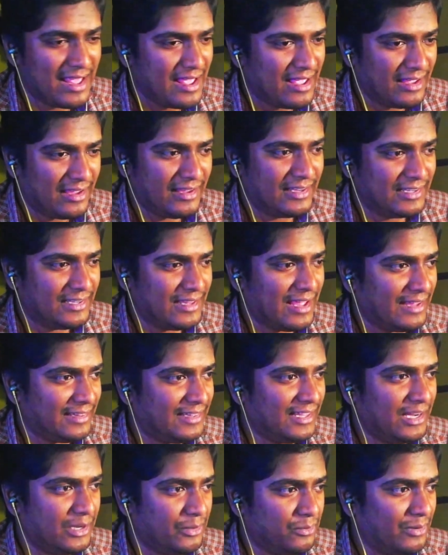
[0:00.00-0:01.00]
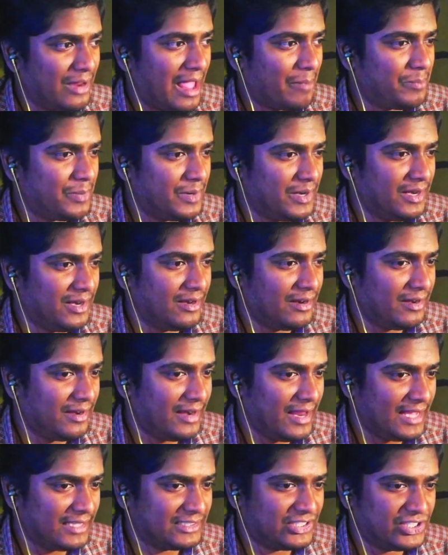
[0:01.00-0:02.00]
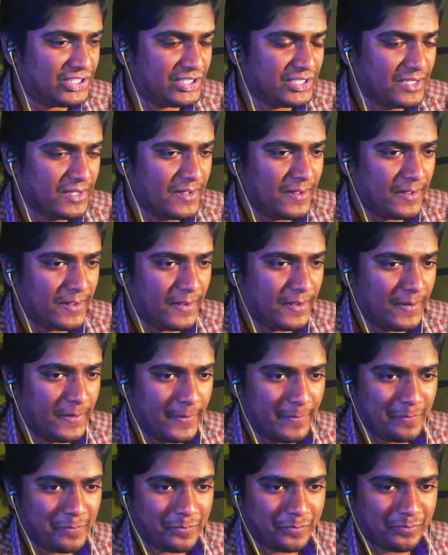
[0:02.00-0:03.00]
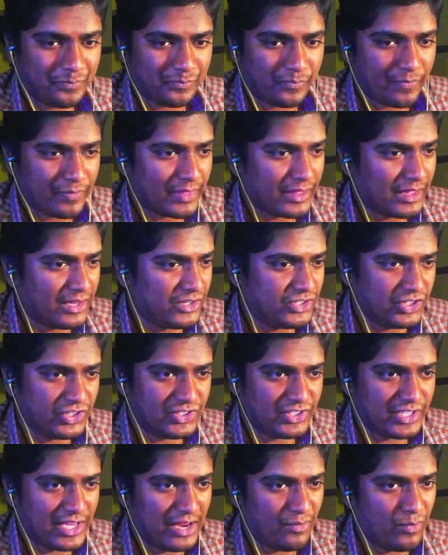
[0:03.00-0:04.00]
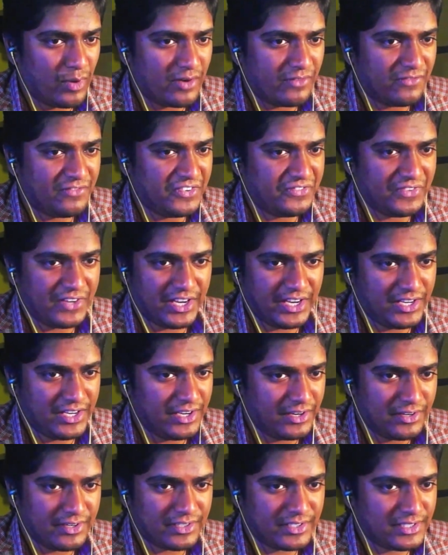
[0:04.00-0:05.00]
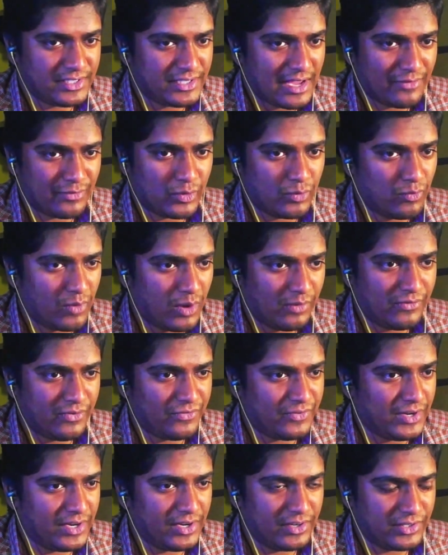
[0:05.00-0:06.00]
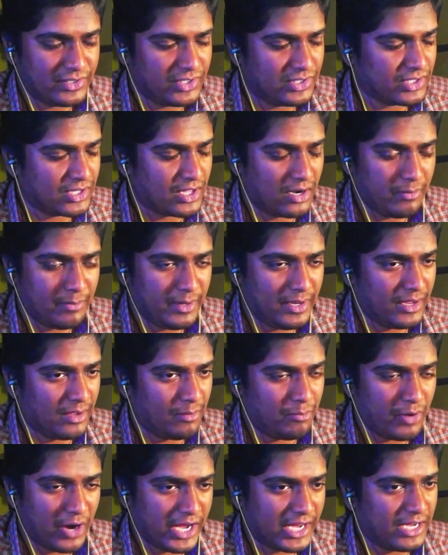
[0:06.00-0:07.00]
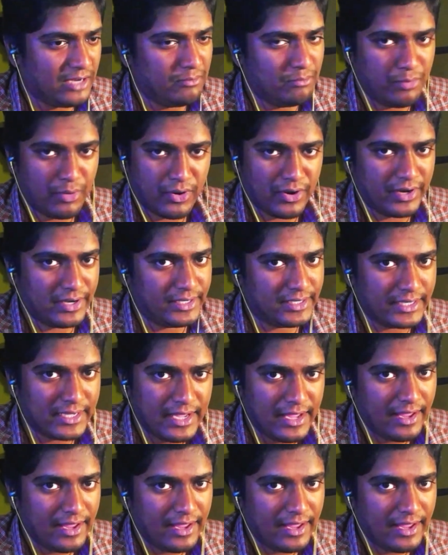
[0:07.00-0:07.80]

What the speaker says: I think it will happen in the next let's just say 150 years. After 150 years, it's gonna be a breaking point.